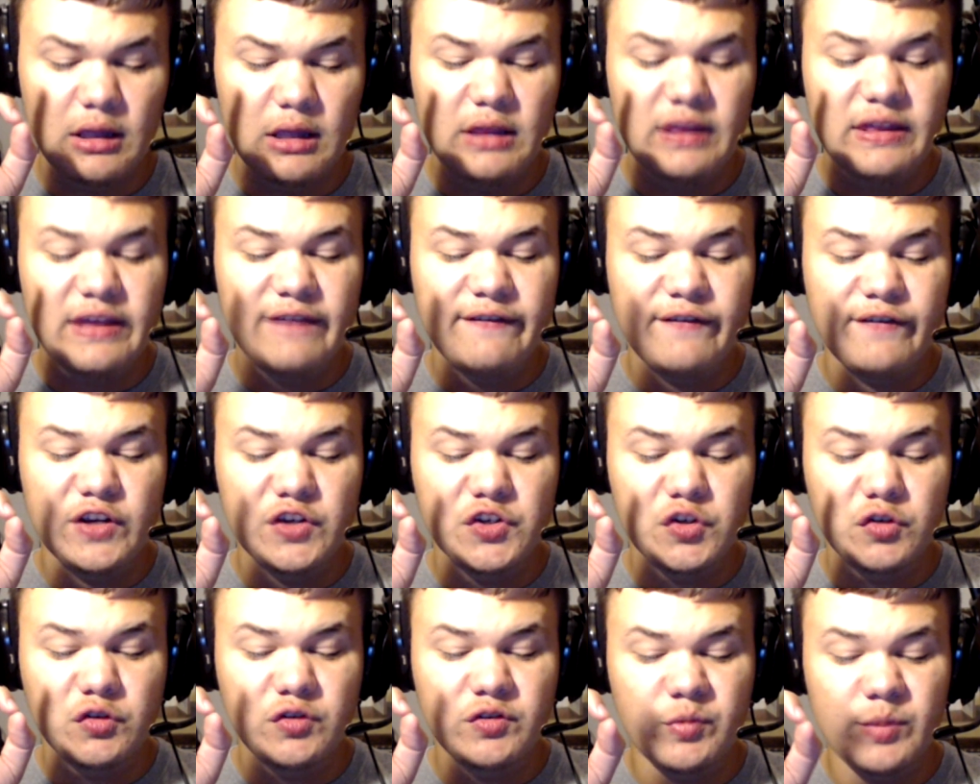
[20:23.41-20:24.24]
The
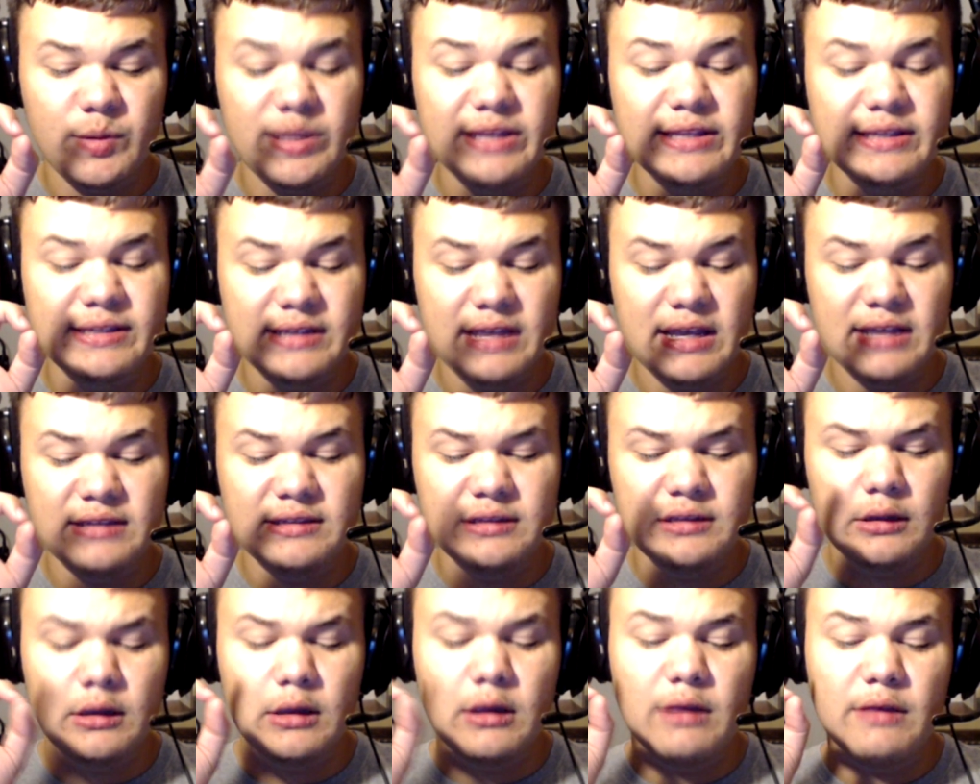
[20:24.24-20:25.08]
official tweet says,
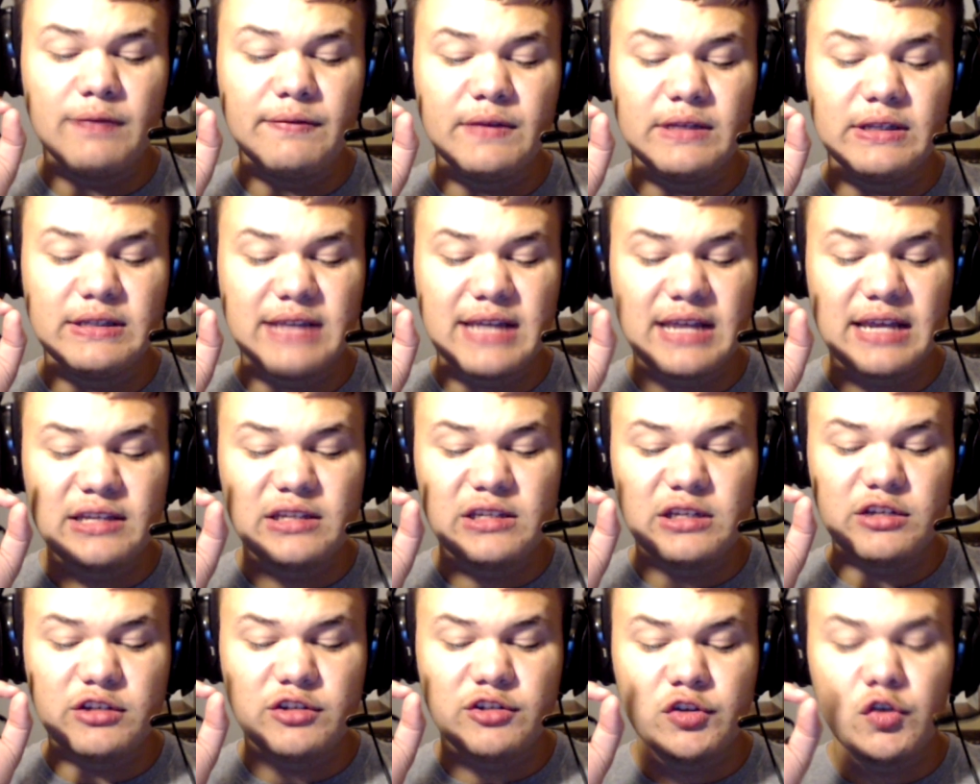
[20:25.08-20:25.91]
the
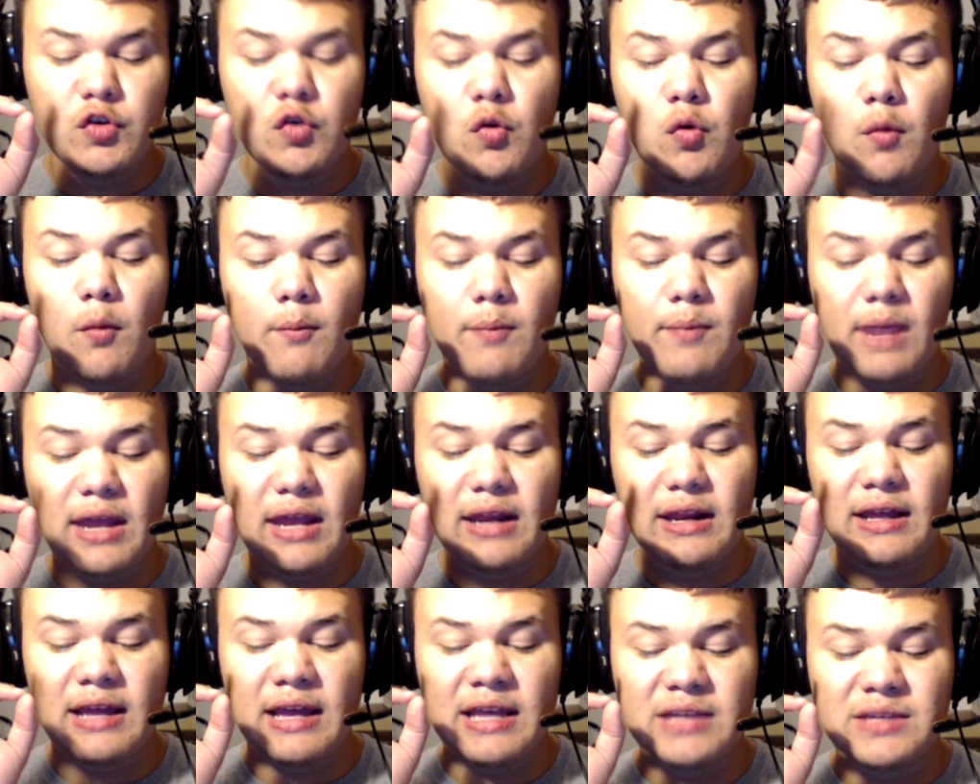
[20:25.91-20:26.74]
Destiny 2
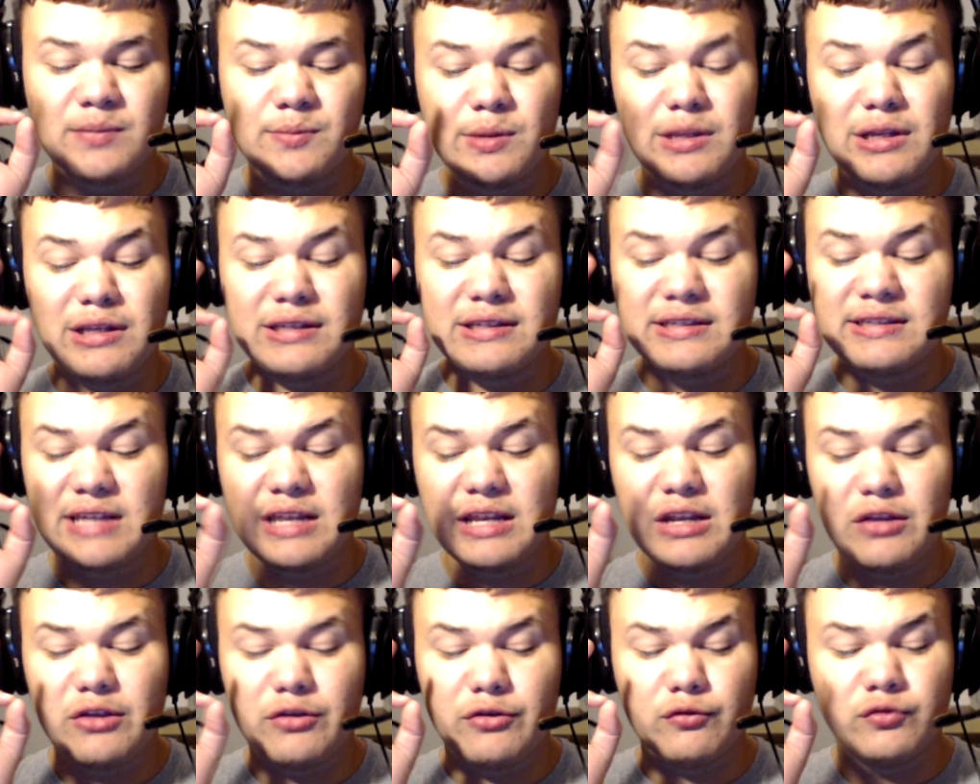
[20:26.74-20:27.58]
beta has been
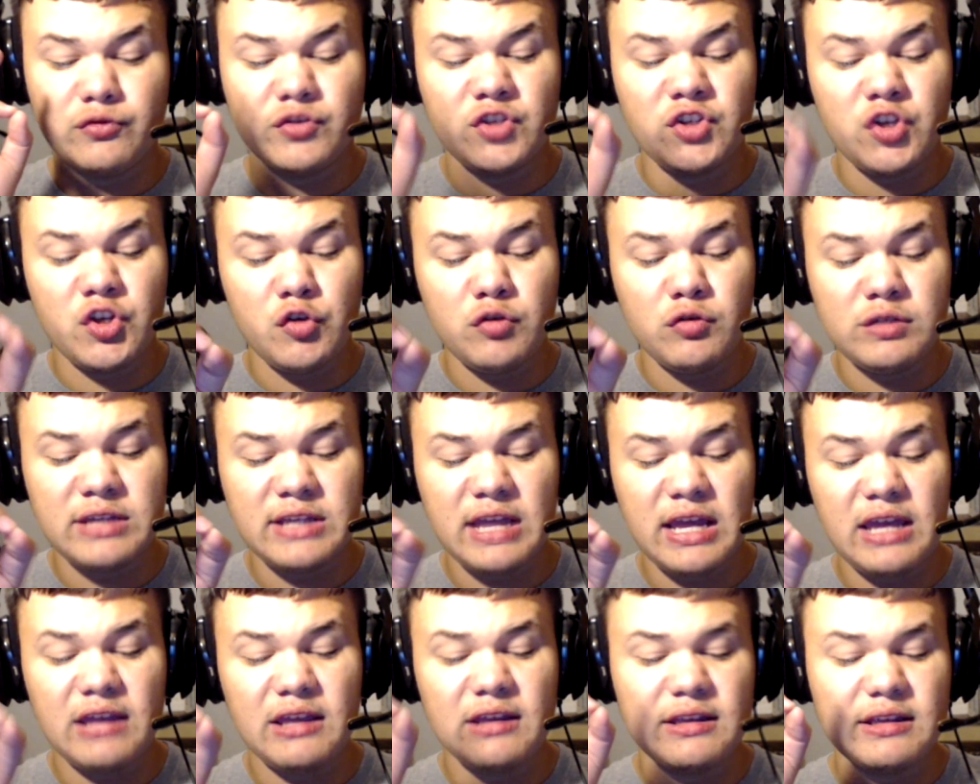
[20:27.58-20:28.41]
extended through
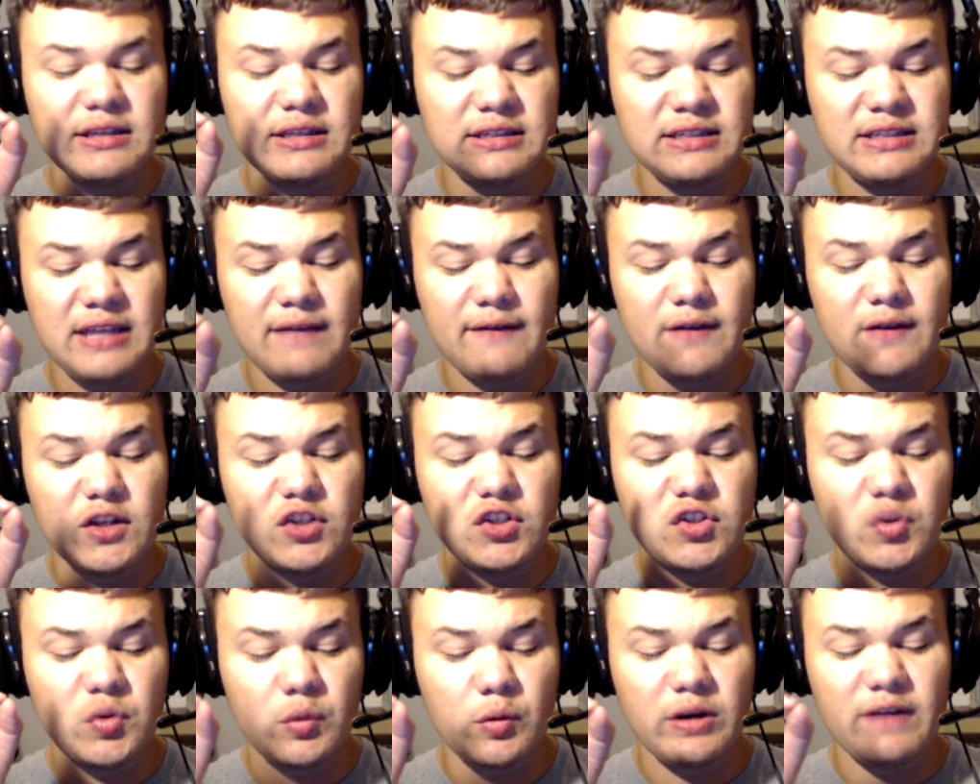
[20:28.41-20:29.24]
Tuesday,
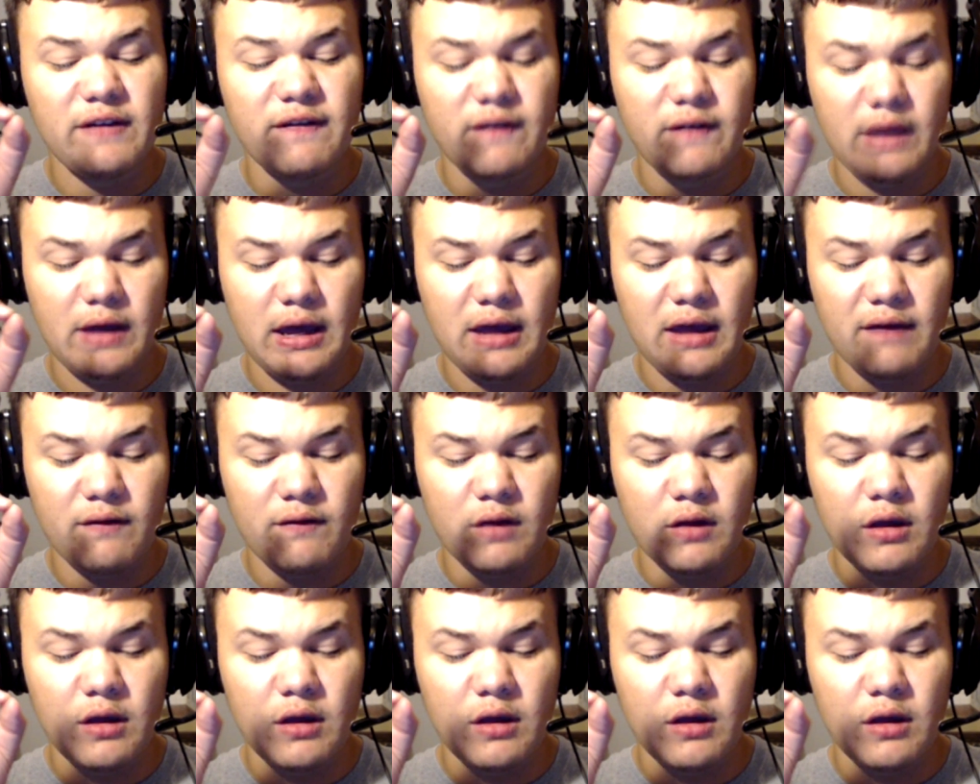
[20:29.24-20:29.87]
7/25